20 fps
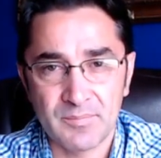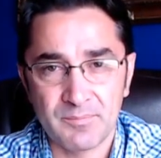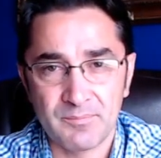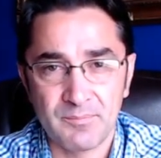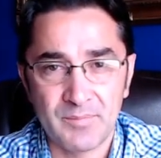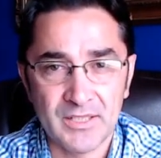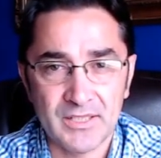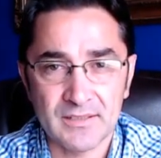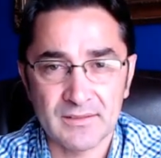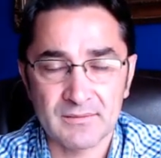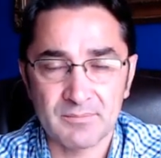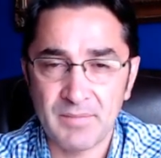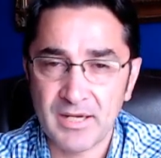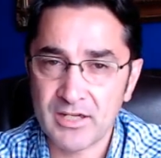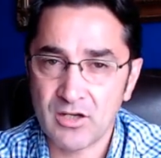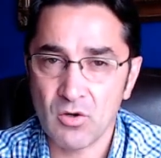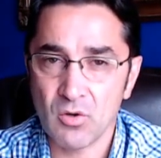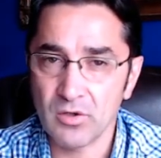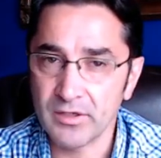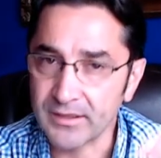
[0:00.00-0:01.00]
but by
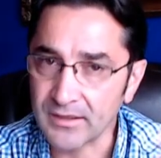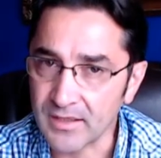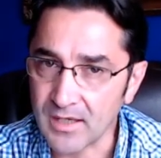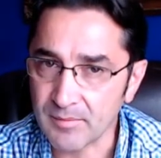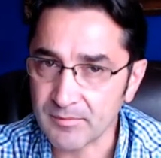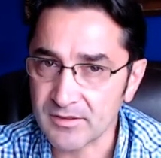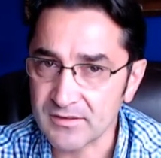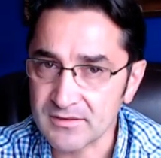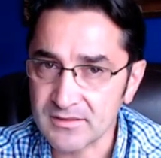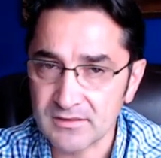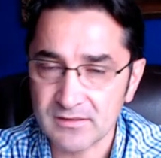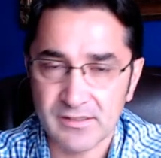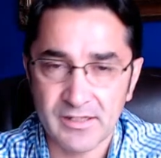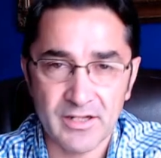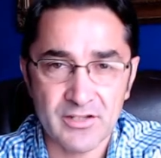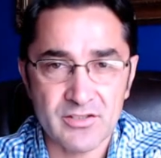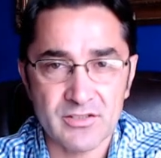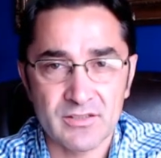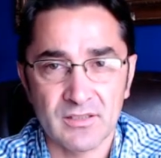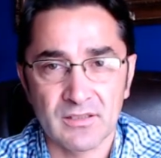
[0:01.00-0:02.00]
calling Amnesty
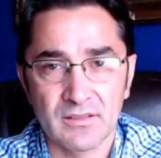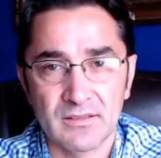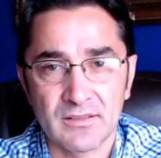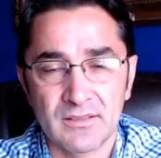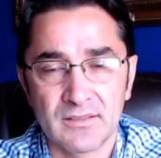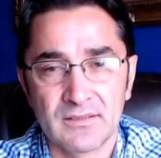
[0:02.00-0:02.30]
International